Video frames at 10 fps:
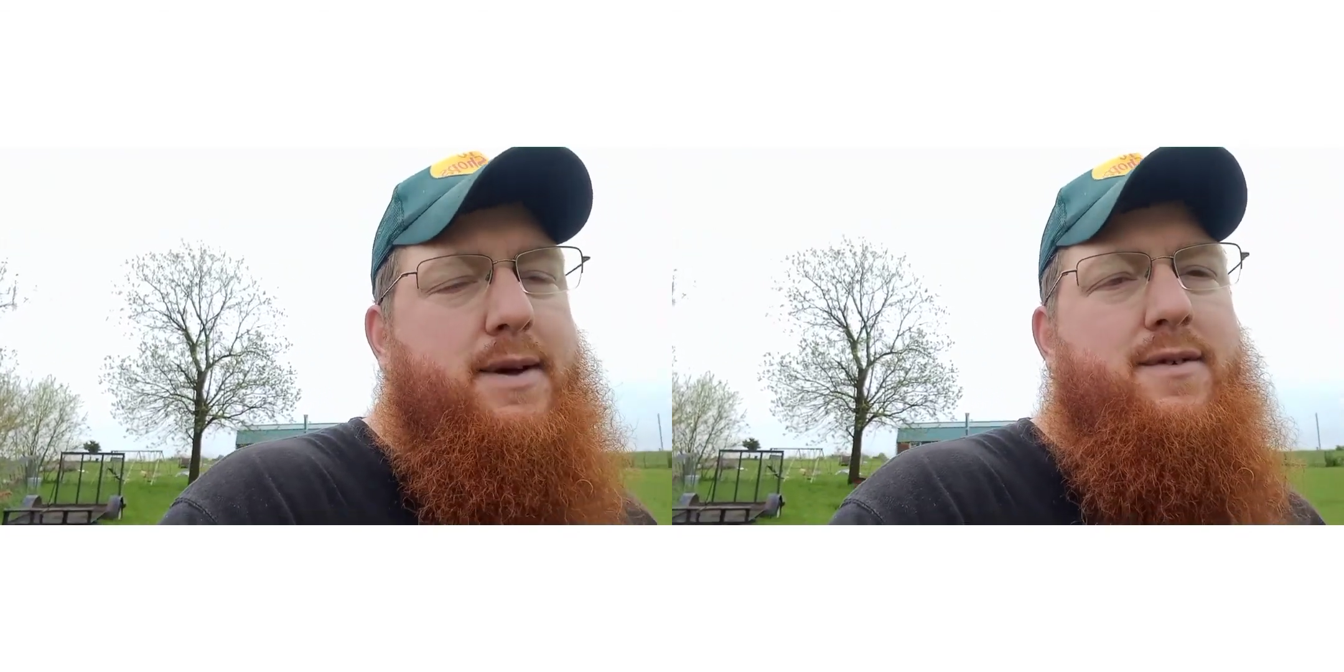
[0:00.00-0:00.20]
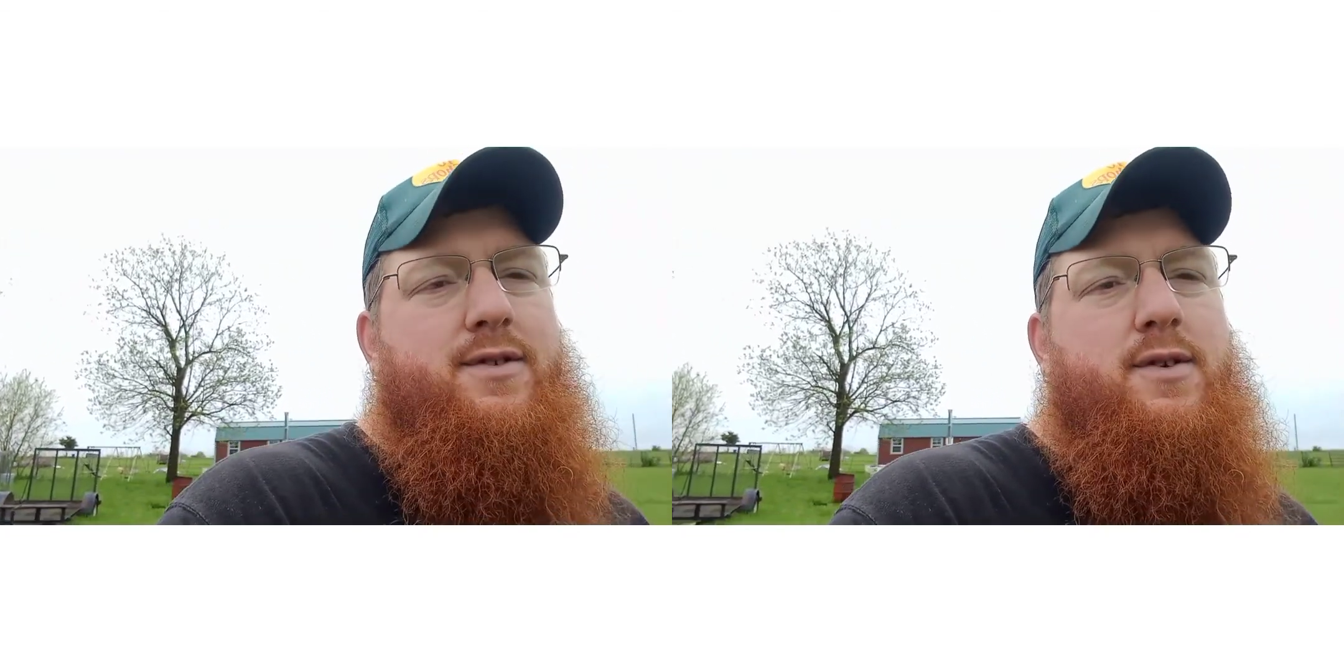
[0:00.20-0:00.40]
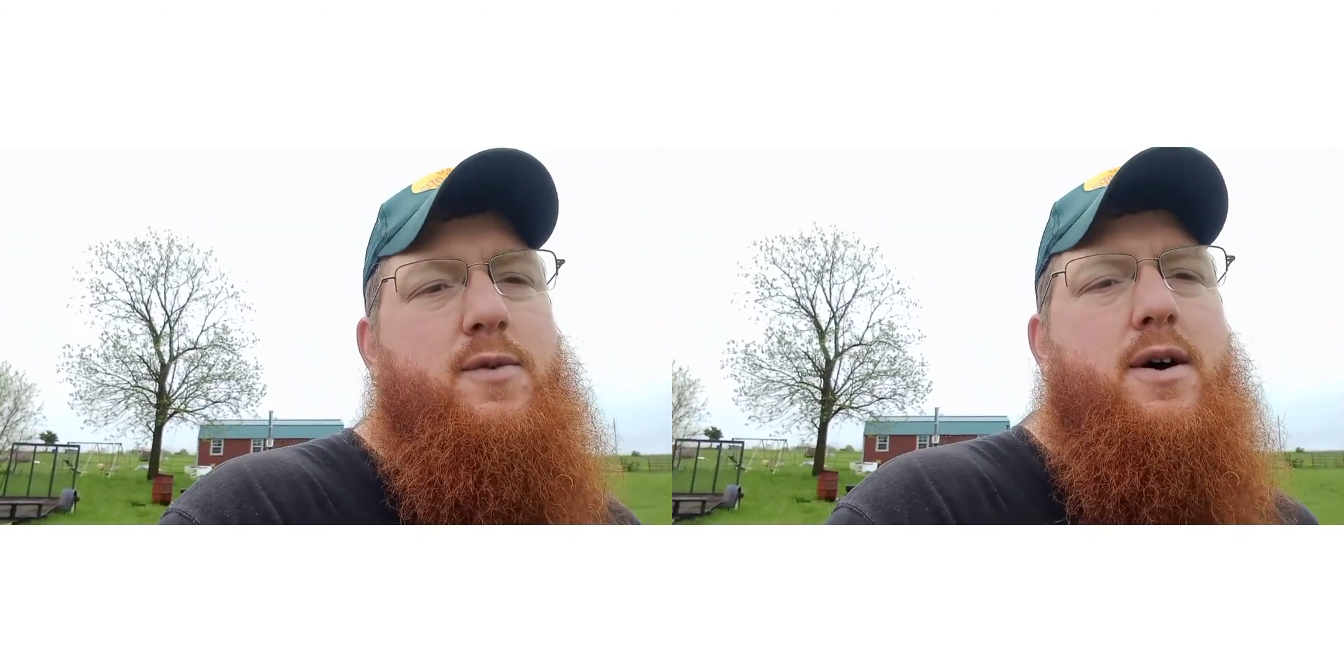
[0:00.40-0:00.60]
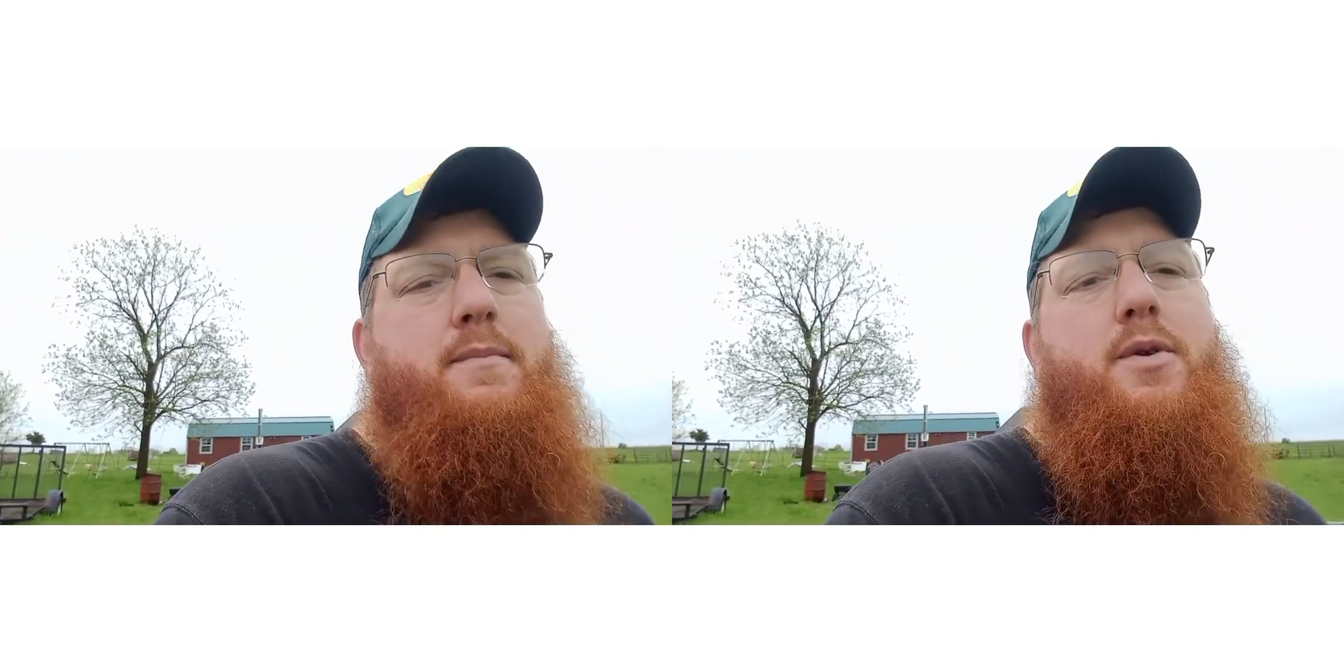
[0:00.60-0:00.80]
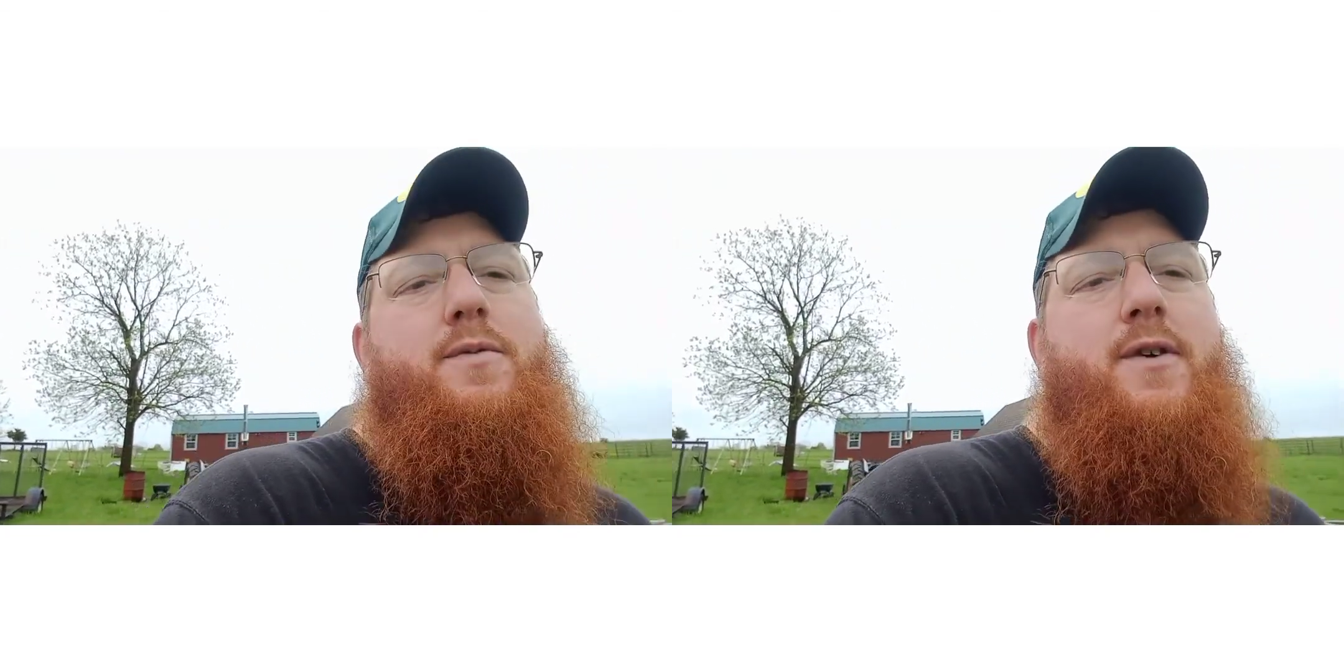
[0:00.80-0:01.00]
Give us a
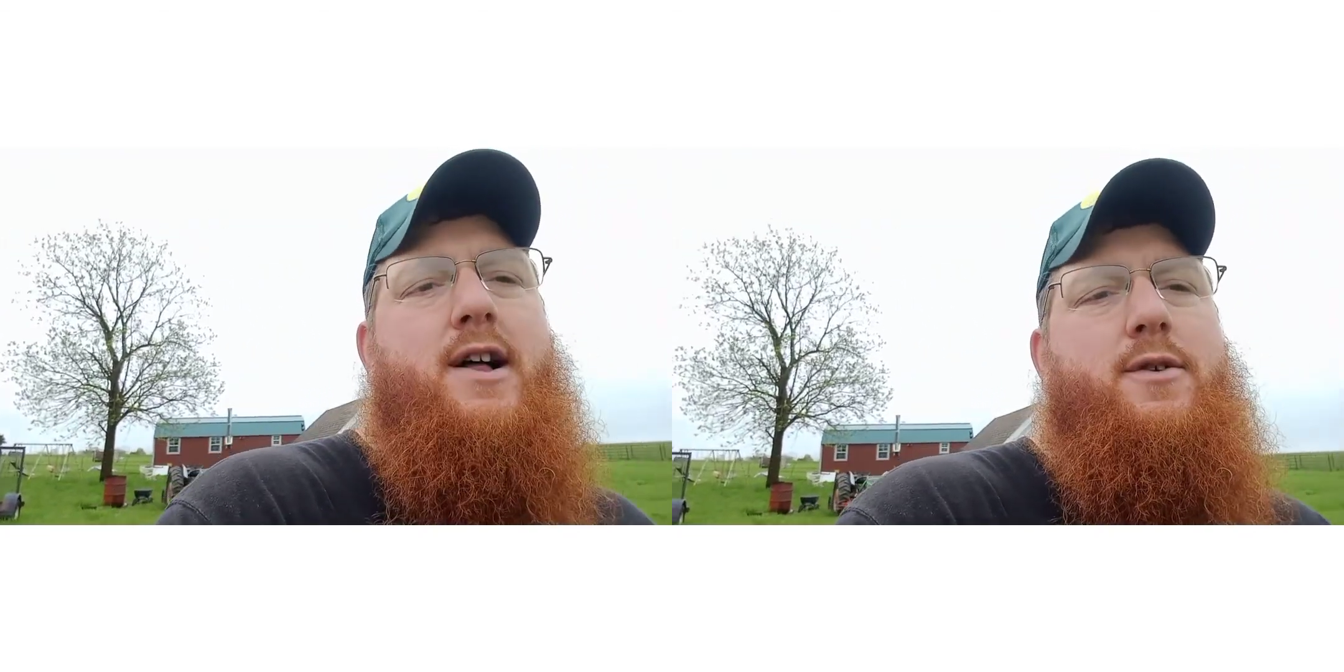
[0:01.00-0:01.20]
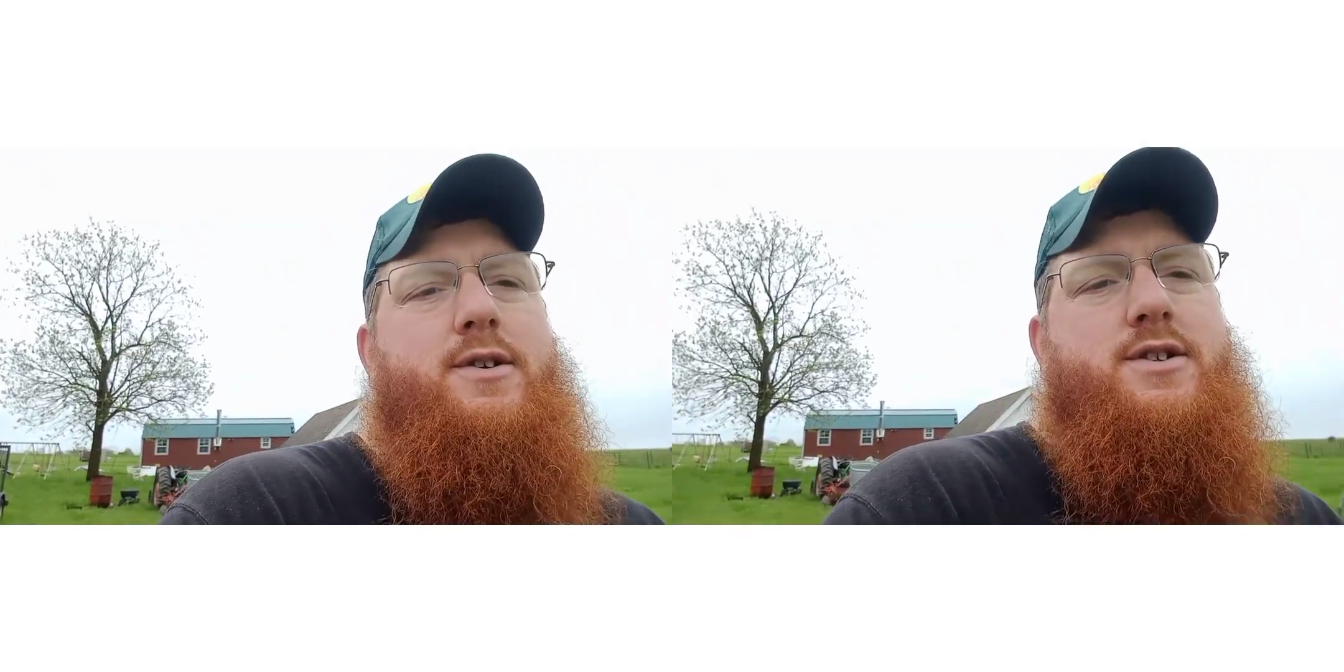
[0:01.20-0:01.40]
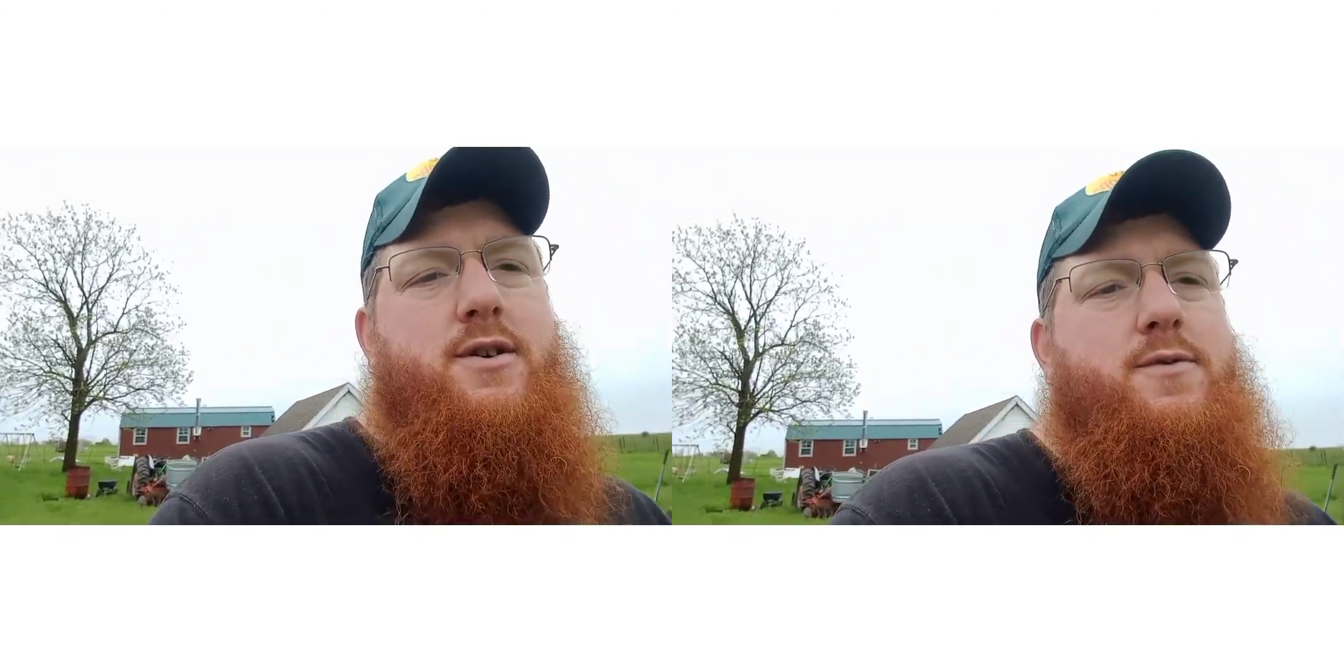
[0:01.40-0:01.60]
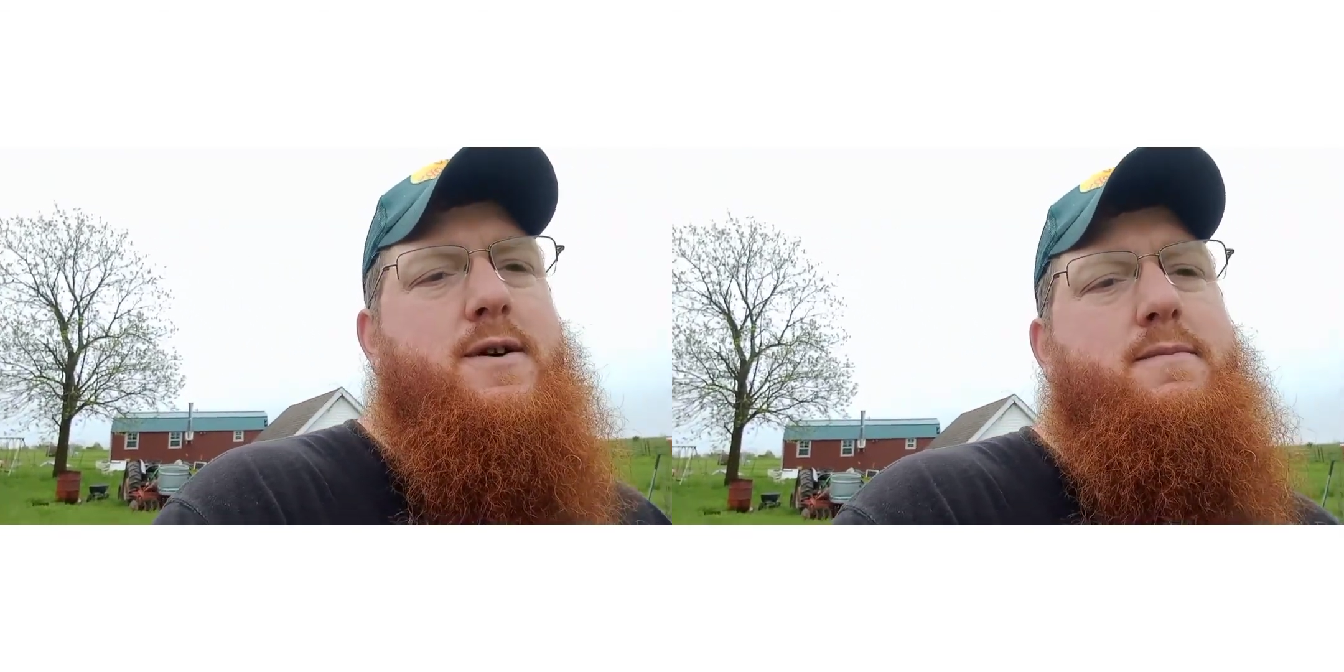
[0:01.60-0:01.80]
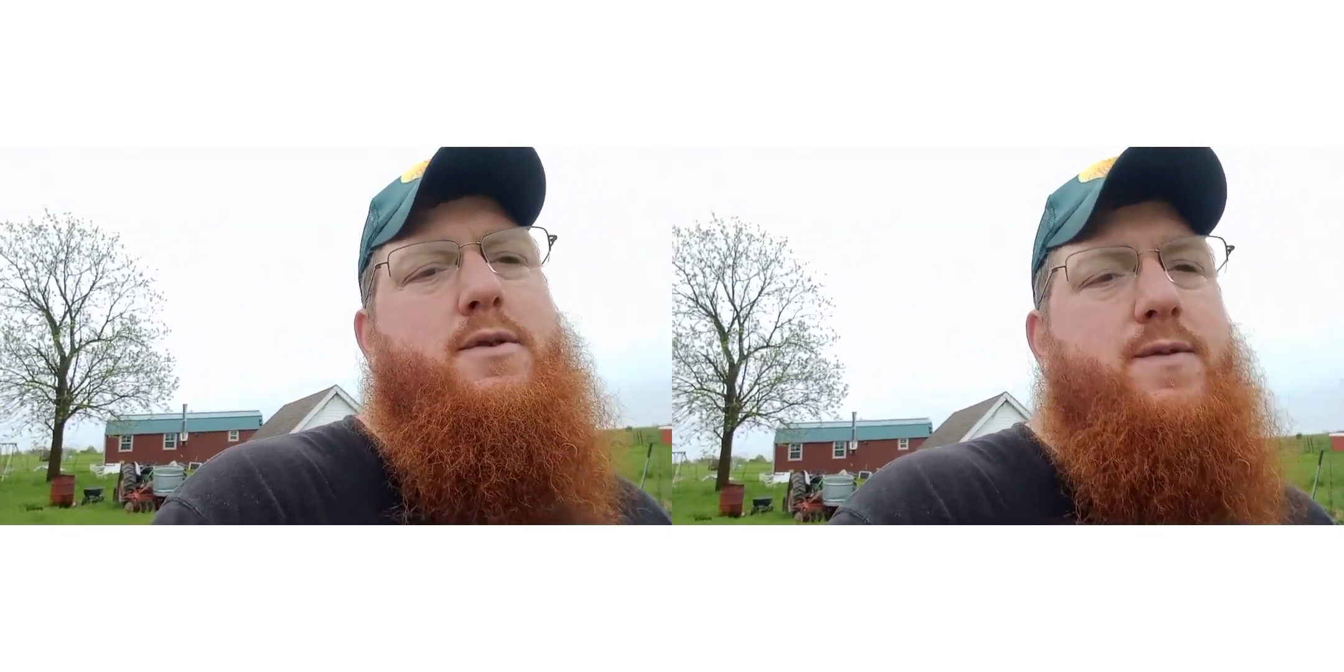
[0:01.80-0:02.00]
Rumble. Follow us on
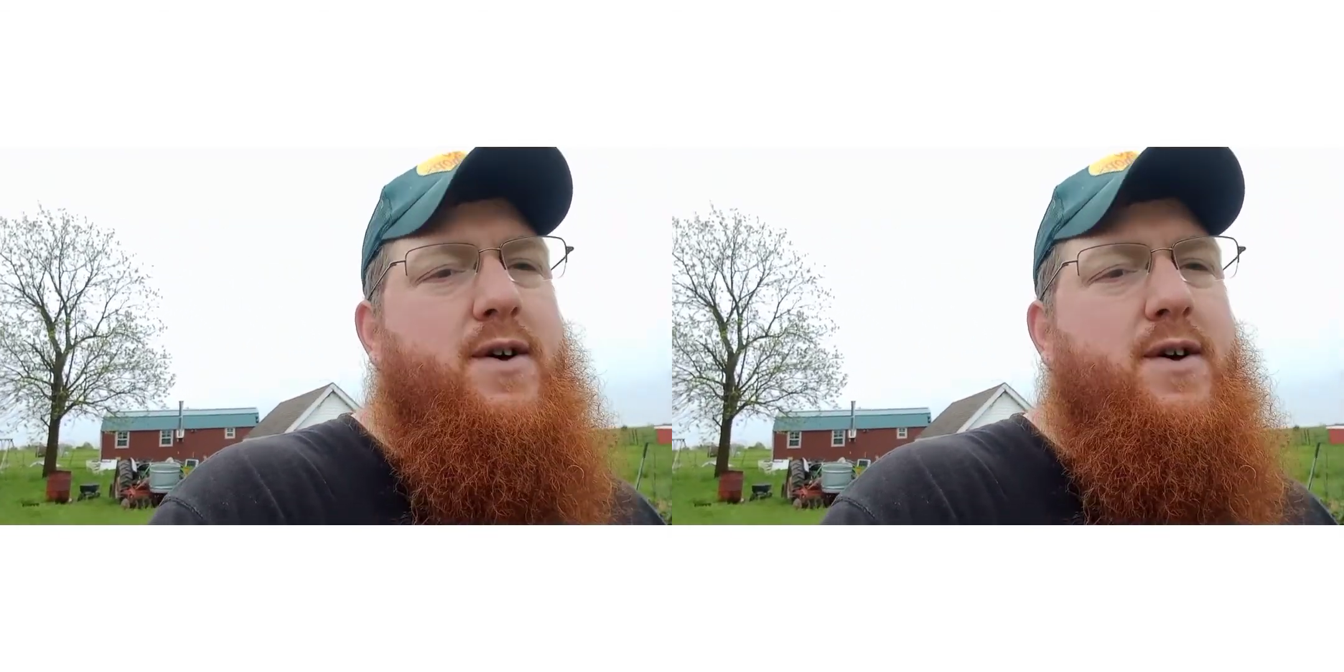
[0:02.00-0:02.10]
Rumble.